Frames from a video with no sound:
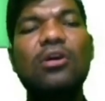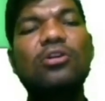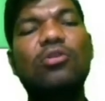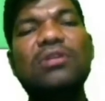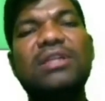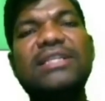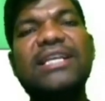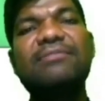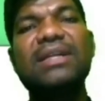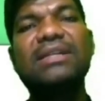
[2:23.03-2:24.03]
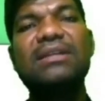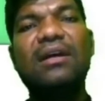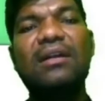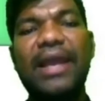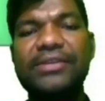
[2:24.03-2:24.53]
Total statements are
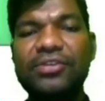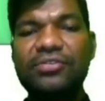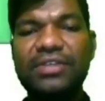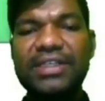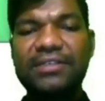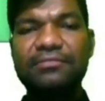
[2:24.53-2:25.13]
executed